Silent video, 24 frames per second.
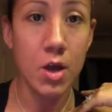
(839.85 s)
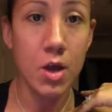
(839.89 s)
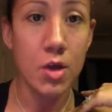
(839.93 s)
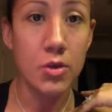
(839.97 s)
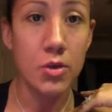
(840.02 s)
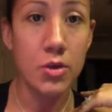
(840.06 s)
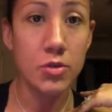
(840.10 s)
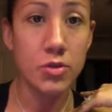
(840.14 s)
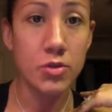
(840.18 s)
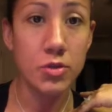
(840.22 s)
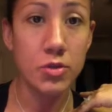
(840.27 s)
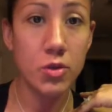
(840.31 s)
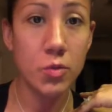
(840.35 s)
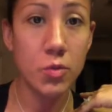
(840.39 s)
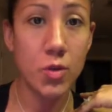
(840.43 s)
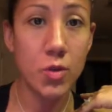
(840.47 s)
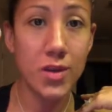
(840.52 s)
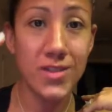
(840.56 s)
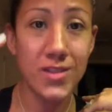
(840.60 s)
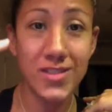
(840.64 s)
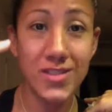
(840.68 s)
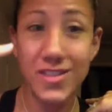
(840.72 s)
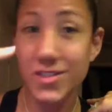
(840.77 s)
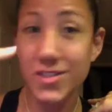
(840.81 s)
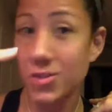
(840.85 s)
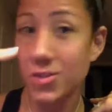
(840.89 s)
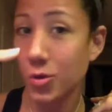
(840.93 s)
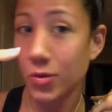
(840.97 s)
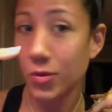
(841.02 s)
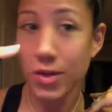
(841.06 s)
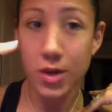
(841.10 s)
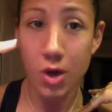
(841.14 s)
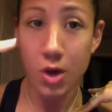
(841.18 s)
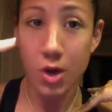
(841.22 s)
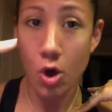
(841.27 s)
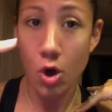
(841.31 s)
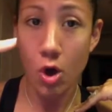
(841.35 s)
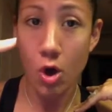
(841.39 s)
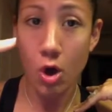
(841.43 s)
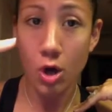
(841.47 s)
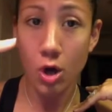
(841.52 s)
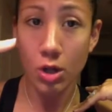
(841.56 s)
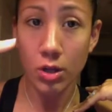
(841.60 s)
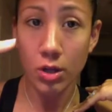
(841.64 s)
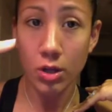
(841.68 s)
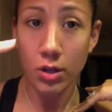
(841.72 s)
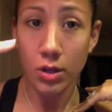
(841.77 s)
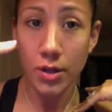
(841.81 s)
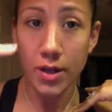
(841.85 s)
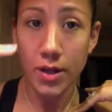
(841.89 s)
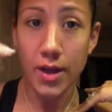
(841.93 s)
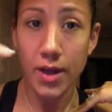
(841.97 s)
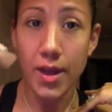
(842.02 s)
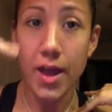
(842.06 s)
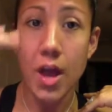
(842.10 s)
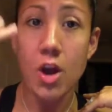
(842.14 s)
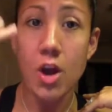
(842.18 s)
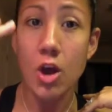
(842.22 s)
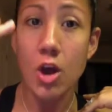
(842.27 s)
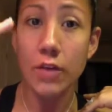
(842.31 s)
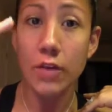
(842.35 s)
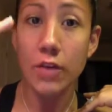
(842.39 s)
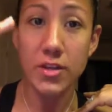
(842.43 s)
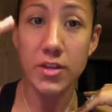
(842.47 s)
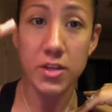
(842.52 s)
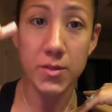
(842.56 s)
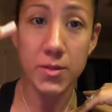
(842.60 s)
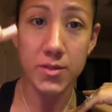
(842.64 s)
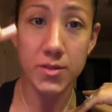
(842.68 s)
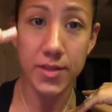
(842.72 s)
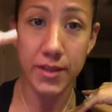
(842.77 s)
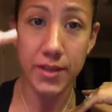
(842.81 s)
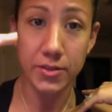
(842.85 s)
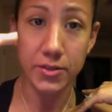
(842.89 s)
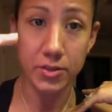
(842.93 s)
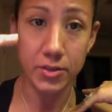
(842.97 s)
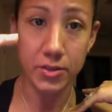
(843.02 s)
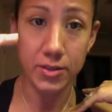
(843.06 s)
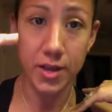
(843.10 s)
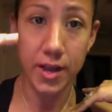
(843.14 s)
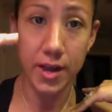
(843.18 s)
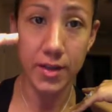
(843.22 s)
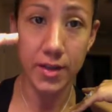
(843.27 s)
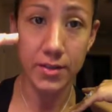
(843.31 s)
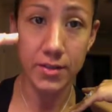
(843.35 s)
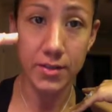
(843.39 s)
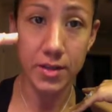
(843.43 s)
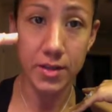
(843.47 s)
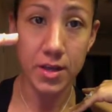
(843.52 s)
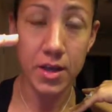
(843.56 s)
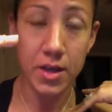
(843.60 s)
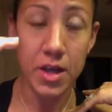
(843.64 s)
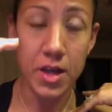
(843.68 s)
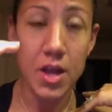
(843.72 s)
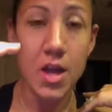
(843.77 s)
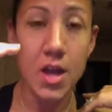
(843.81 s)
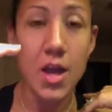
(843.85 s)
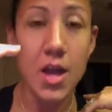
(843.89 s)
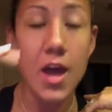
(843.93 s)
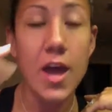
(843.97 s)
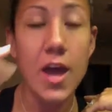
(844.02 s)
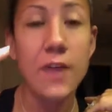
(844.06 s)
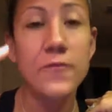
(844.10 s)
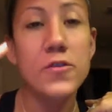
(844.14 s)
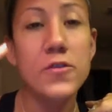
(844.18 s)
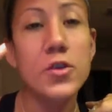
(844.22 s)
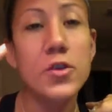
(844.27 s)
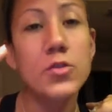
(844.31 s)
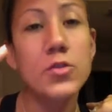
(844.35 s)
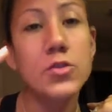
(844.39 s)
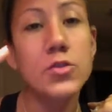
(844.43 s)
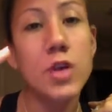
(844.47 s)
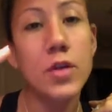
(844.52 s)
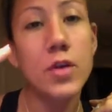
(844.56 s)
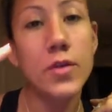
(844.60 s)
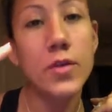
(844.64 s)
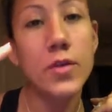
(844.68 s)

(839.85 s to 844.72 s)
Those are the ones that don't eat at all, and all they do is exercise. If you don't